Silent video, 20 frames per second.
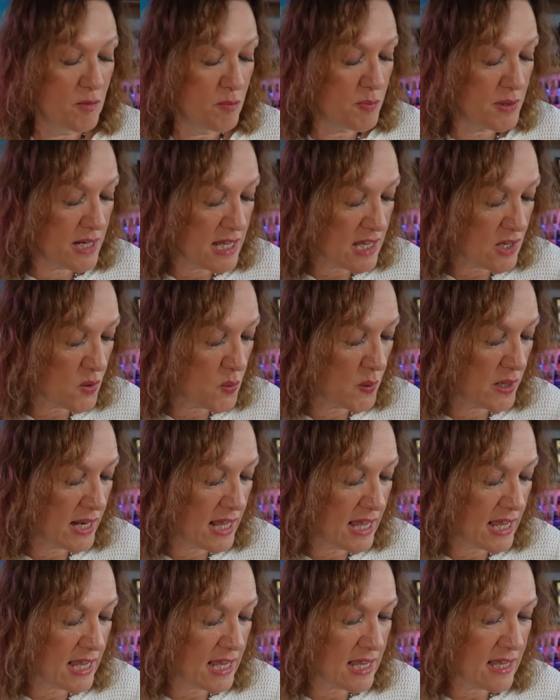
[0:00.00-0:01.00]
But
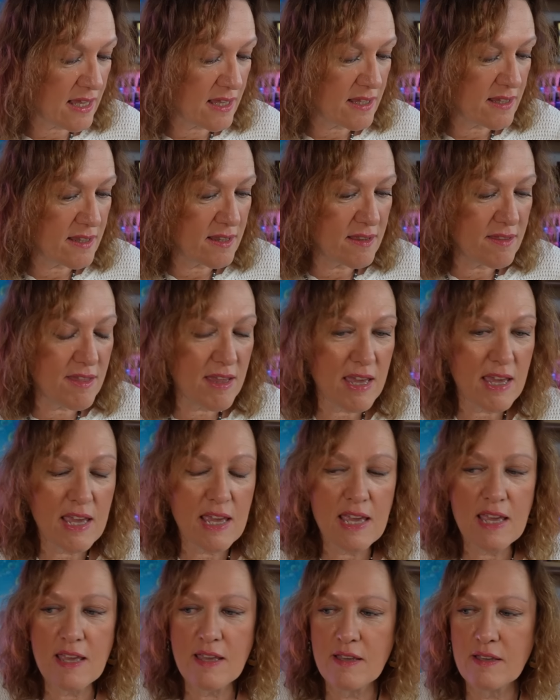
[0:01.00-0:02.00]
equally,
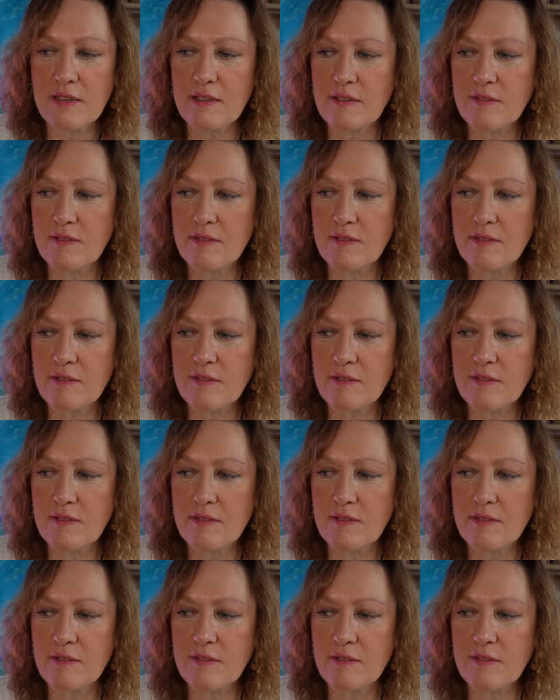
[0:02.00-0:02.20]
the